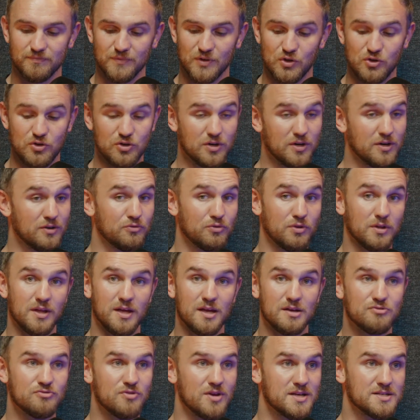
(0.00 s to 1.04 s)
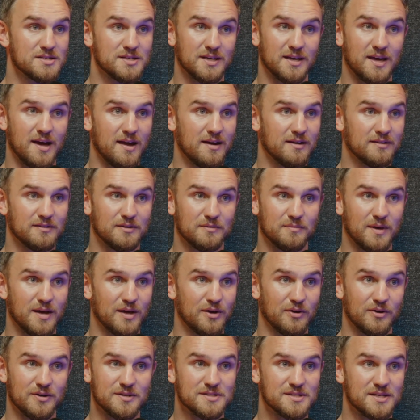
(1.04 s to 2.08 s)
you're a really interesting character,
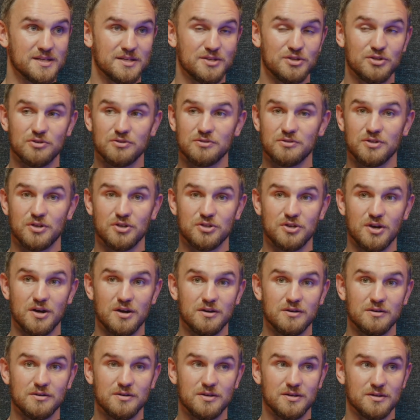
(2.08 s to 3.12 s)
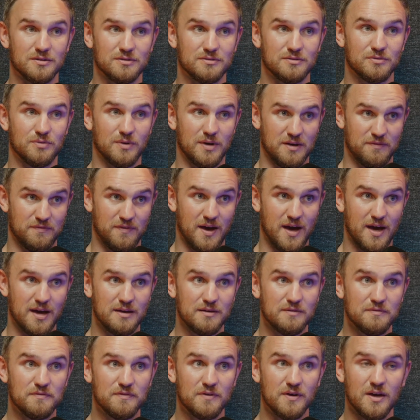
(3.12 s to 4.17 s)
man. Honestly, you're young, you're
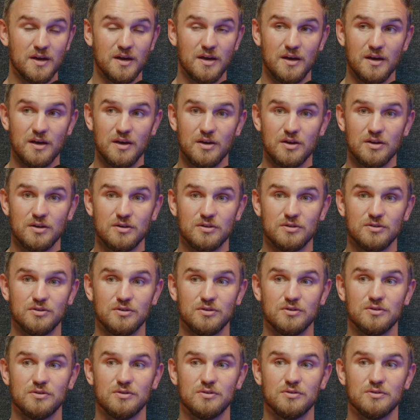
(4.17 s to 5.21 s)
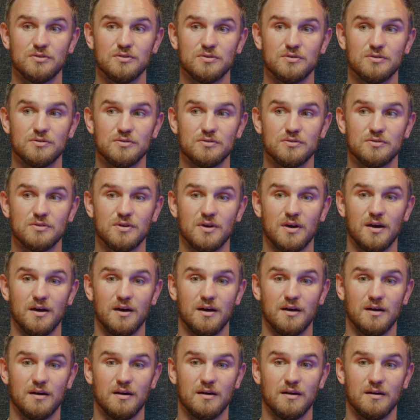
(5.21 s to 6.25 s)
25, you
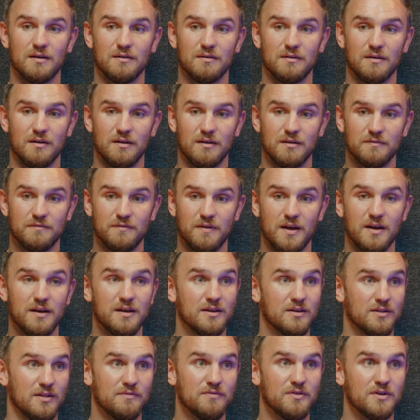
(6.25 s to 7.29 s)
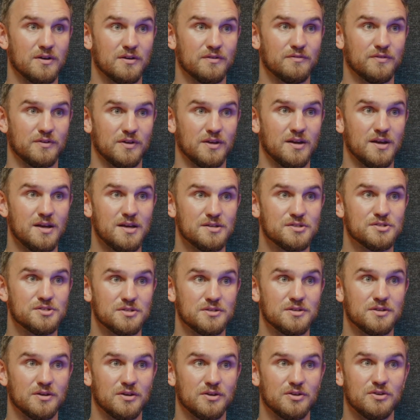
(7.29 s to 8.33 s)
are very clever for your
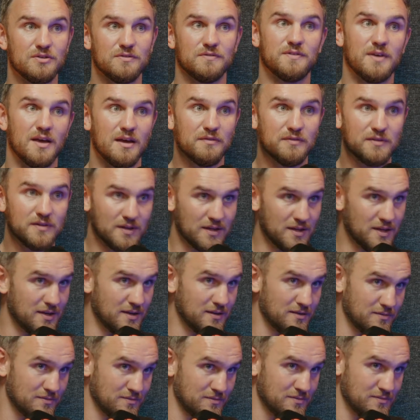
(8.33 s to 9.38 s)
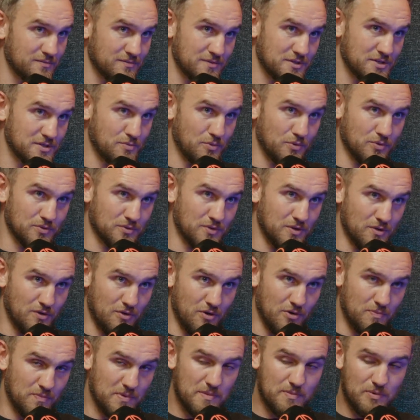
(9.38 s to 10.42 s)
age. You know, you've definitely spoke to a
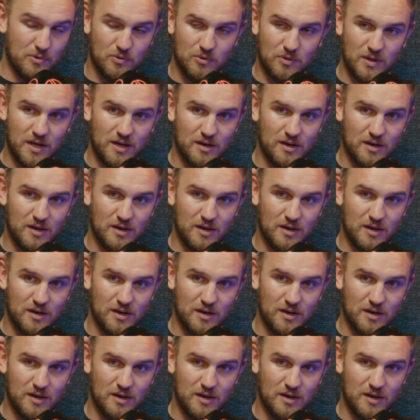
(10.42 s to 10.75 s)
lot of people and